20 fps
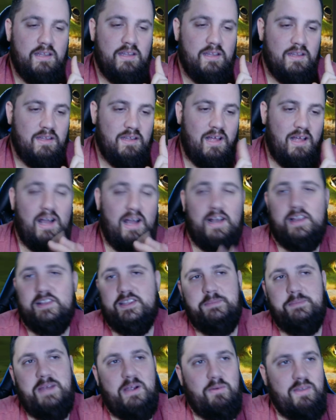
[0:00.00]
because I'm
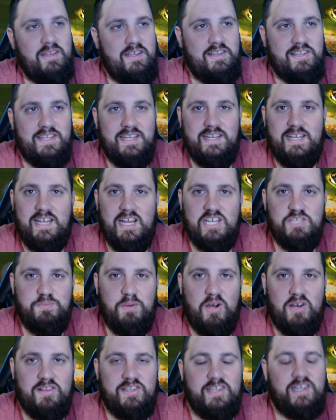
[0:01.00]
not really a CDH
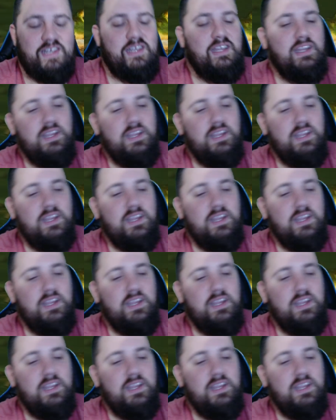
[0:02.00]
person.